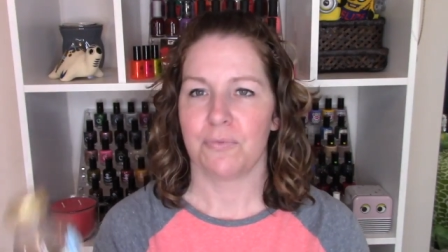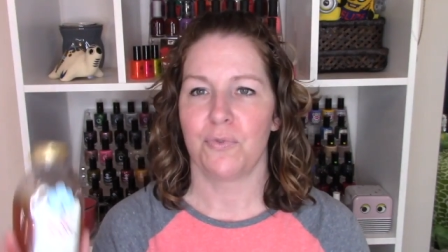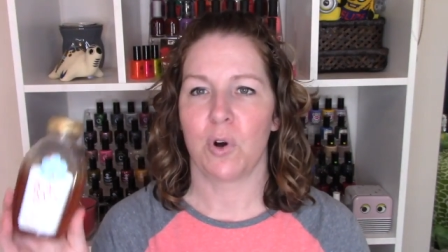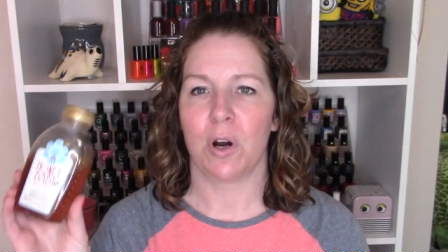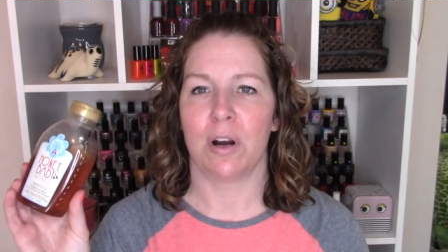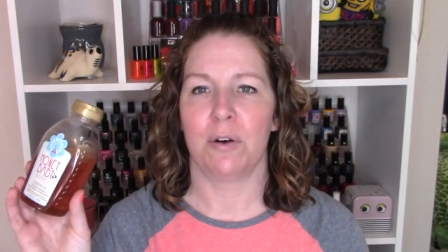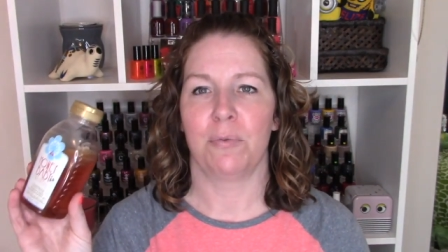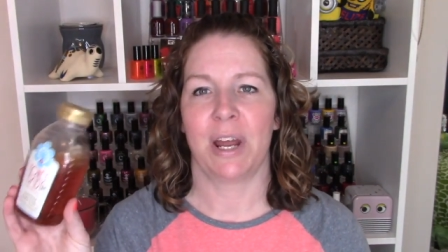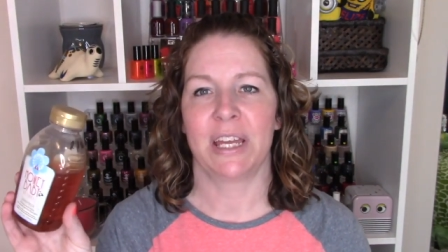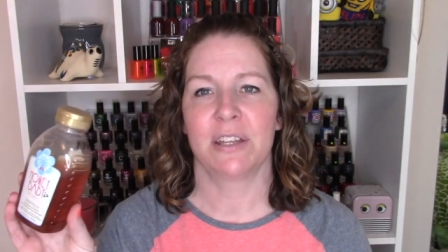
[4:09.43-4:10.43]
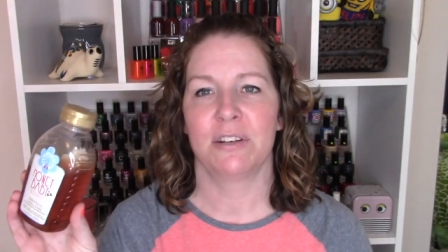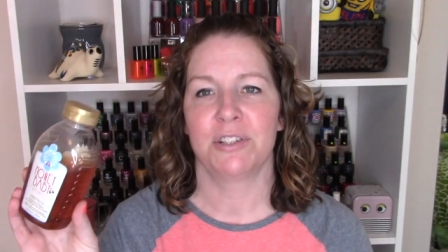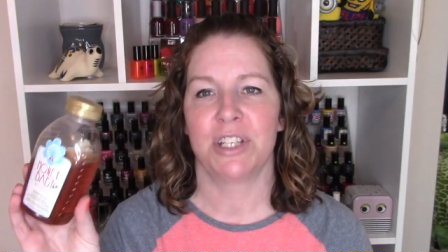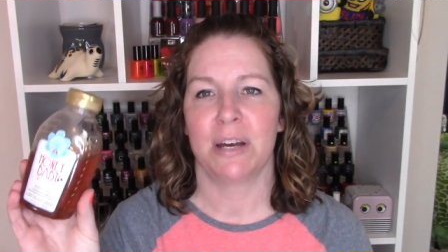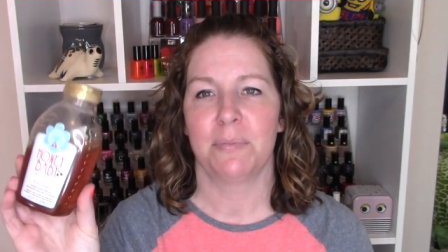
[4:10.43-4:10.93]
For regular
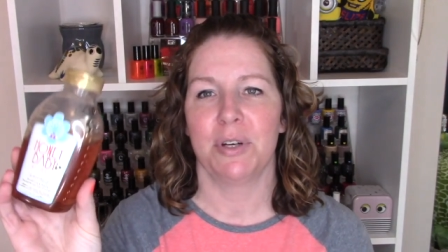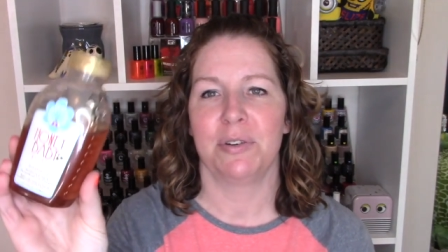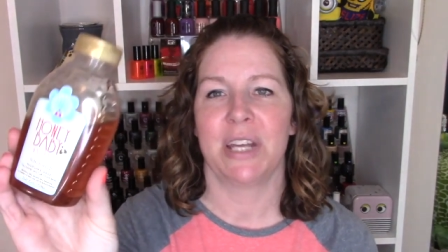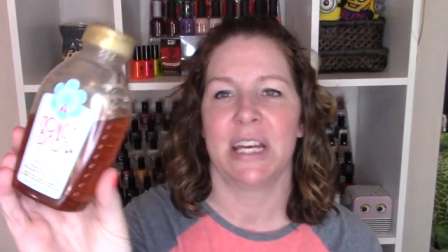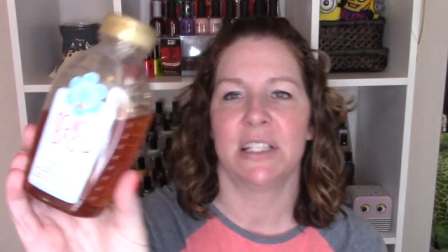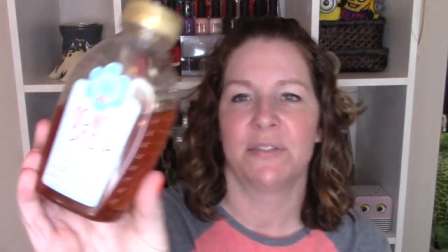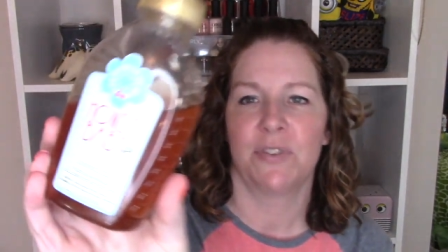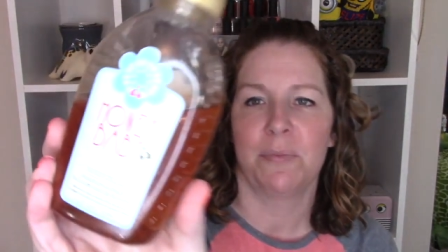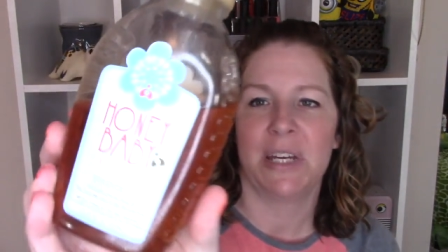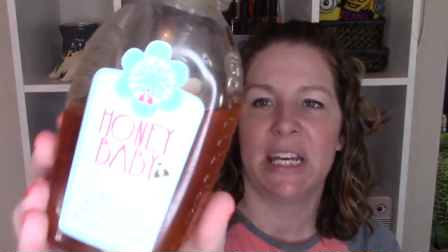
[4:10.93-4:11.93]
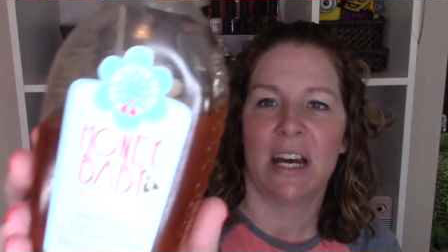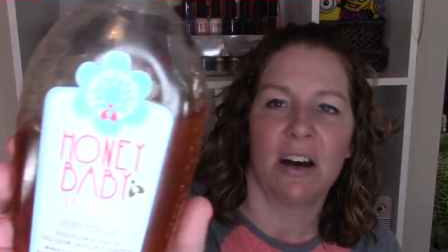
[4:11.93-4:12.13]
shampoo days for me,